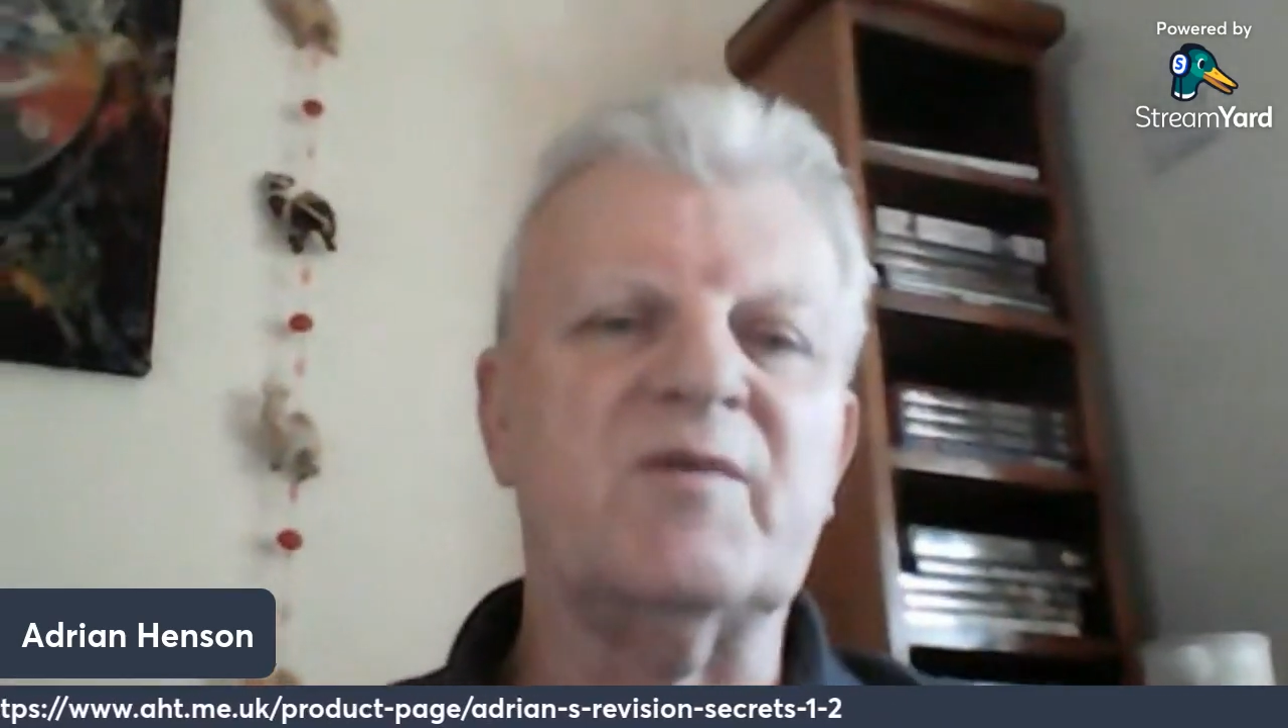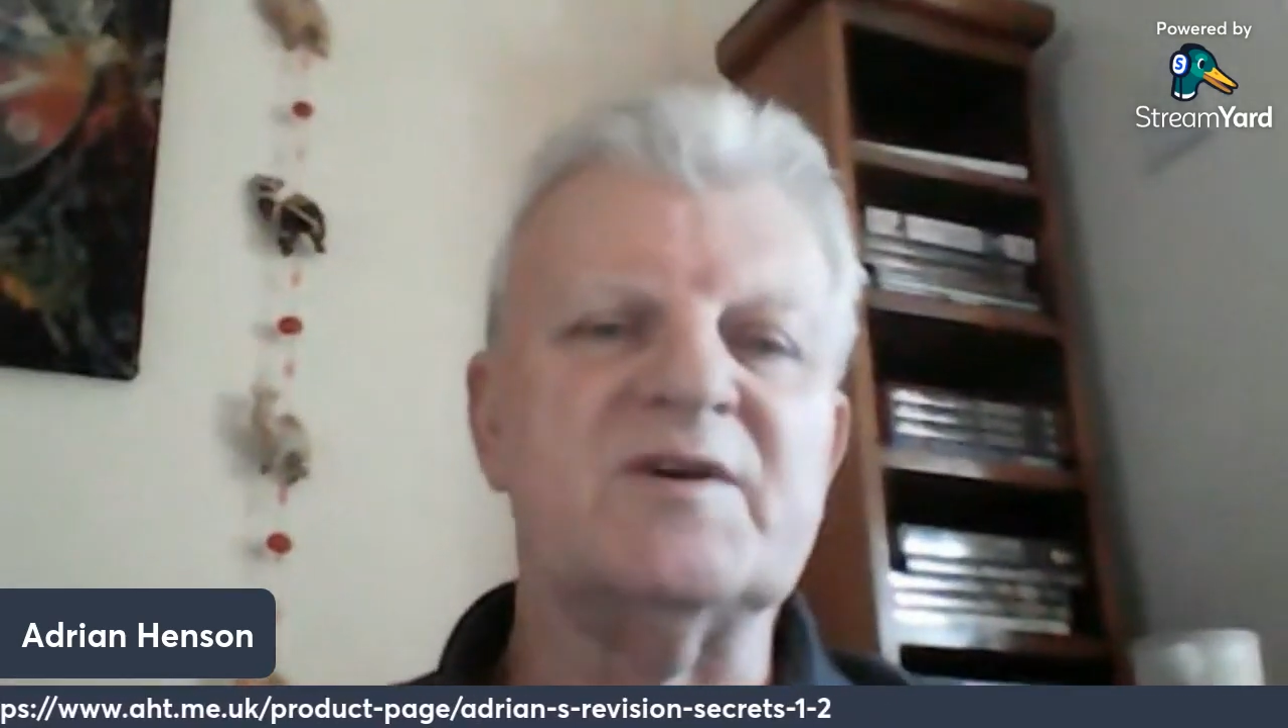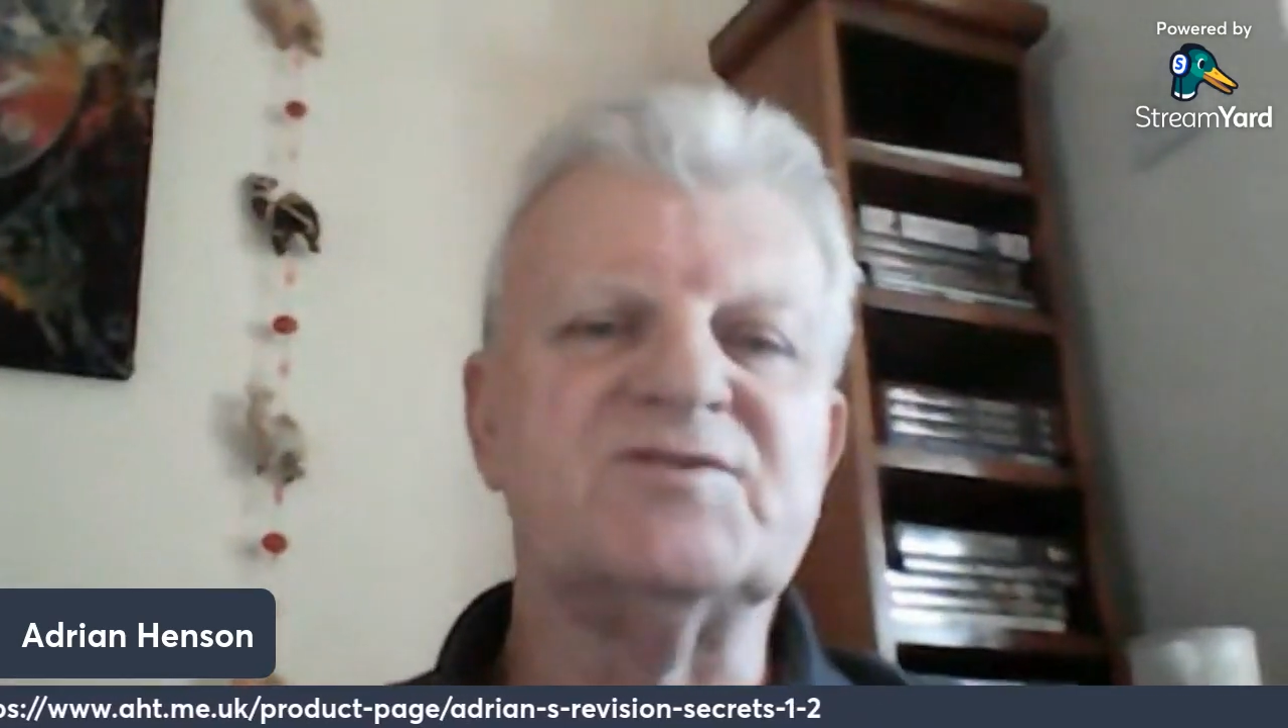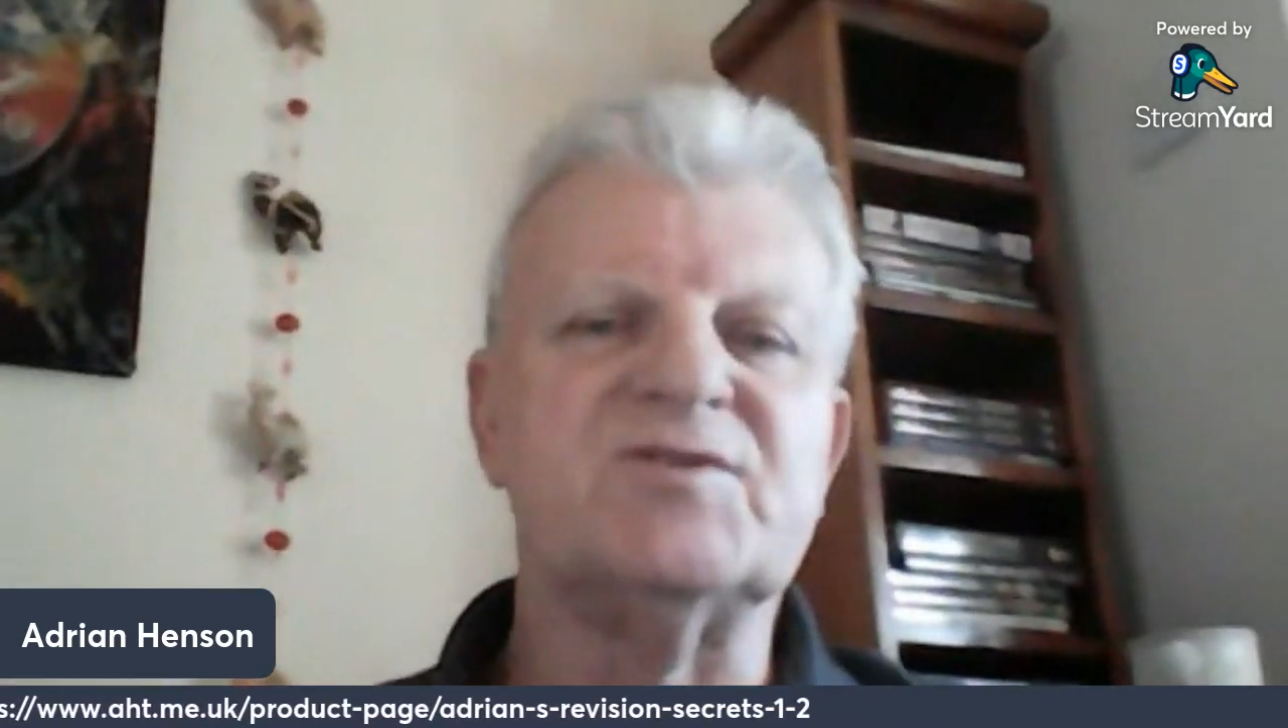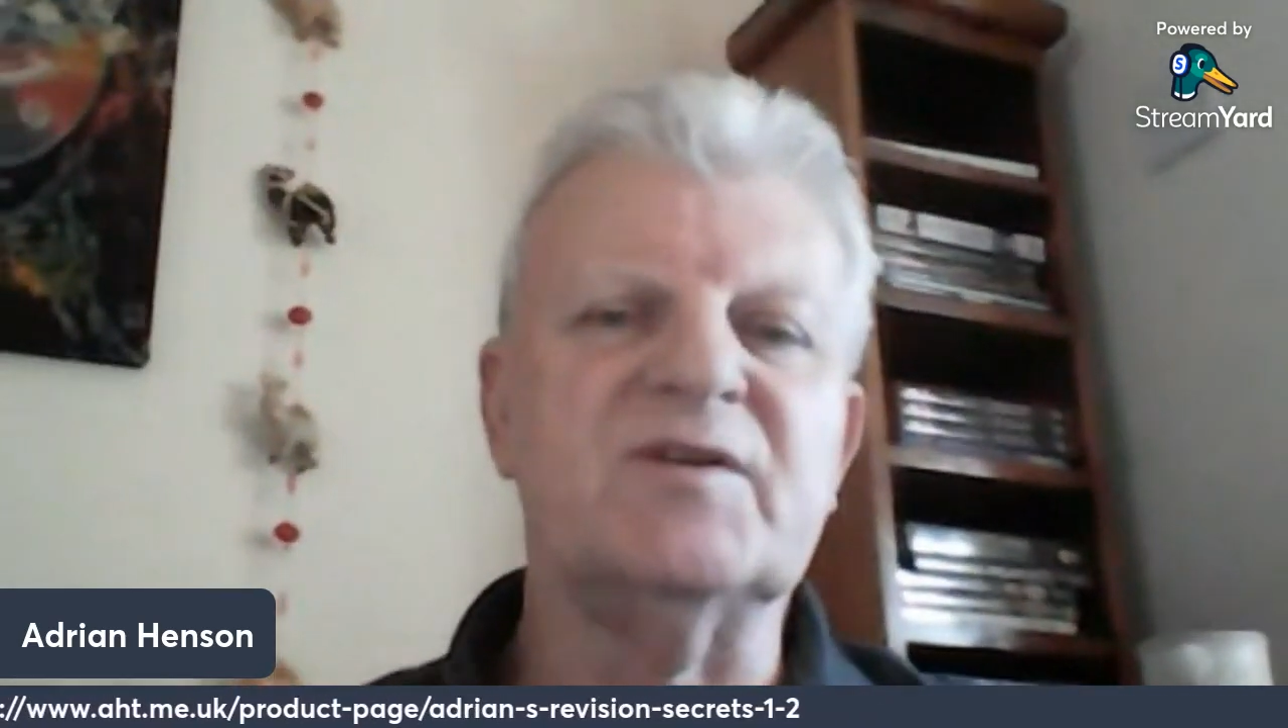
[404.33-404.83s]

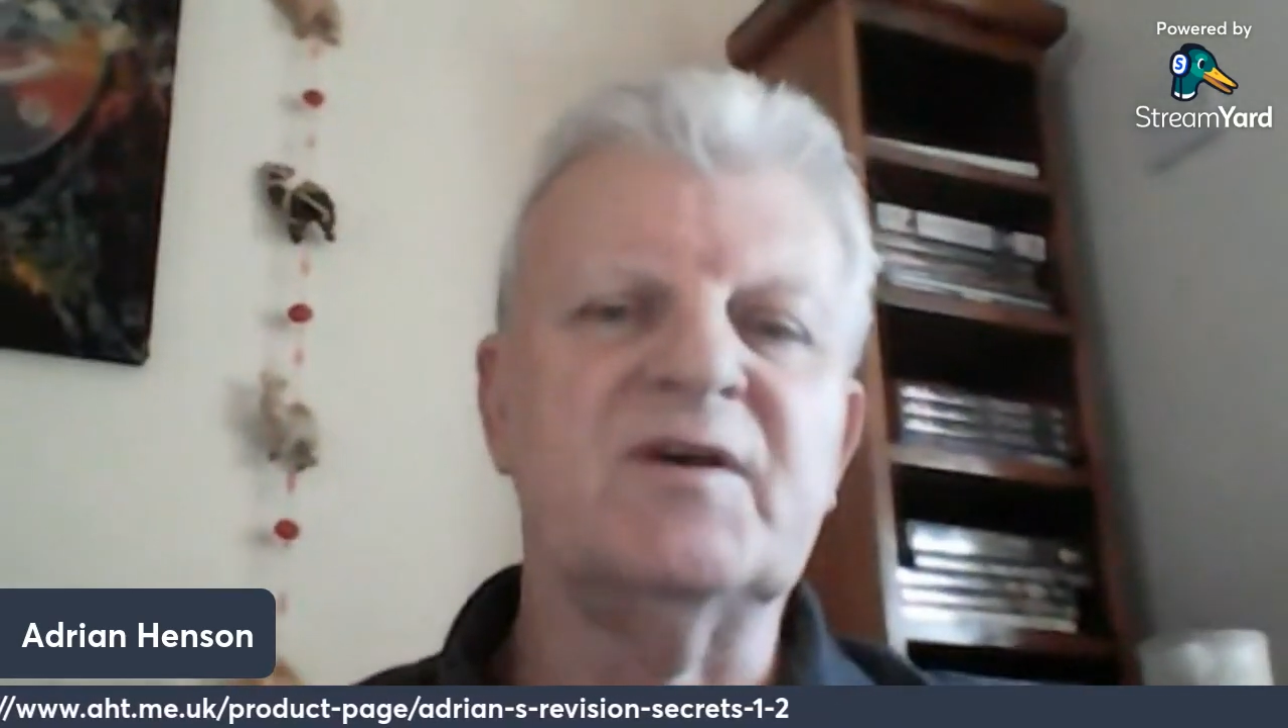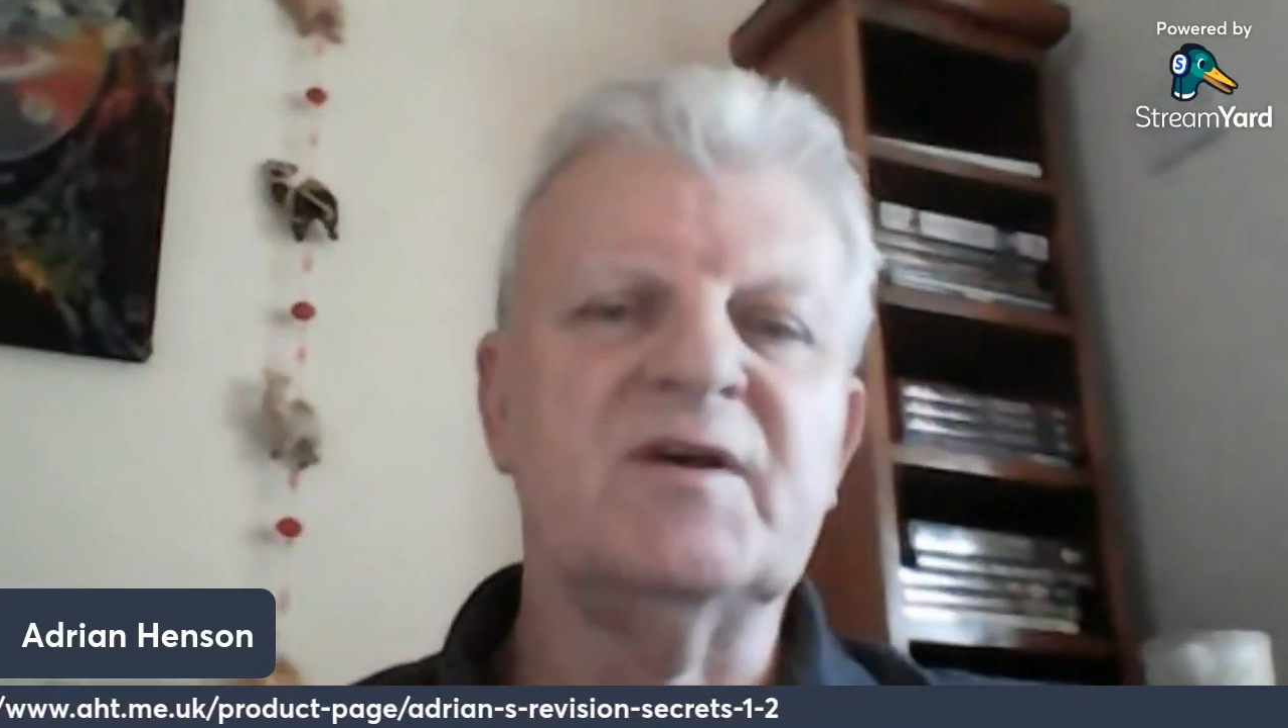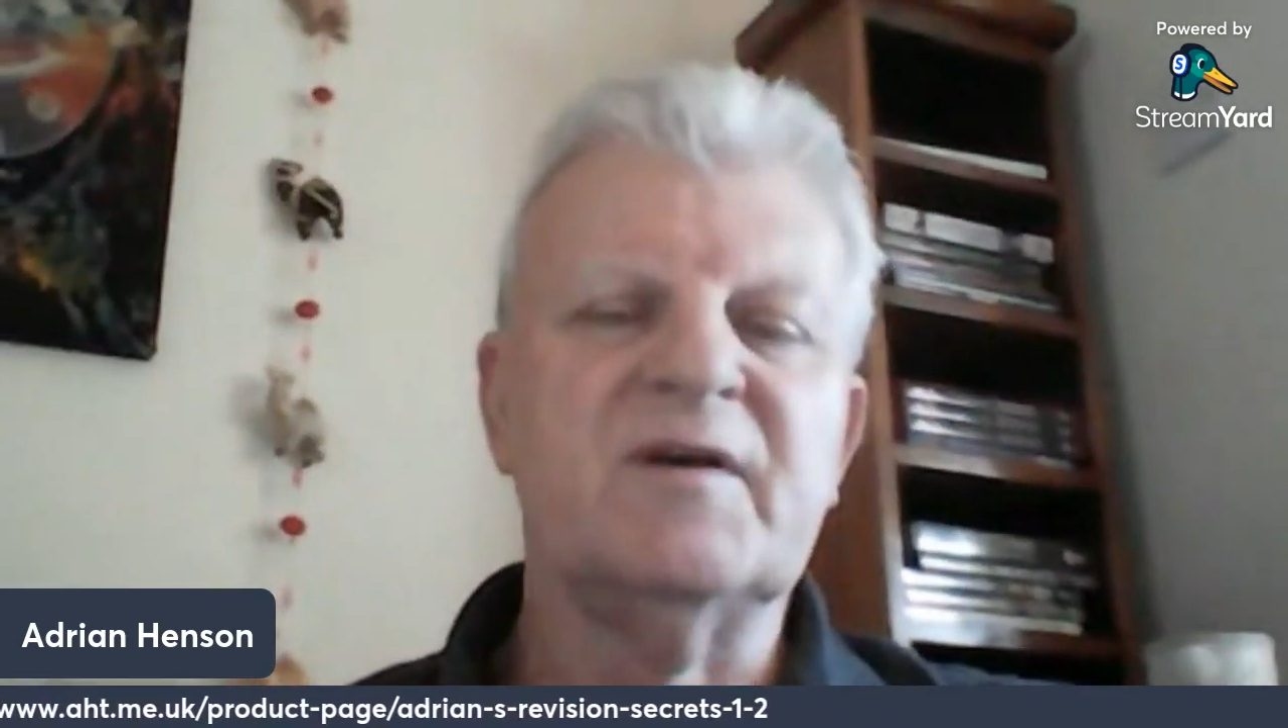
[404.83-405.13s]
question,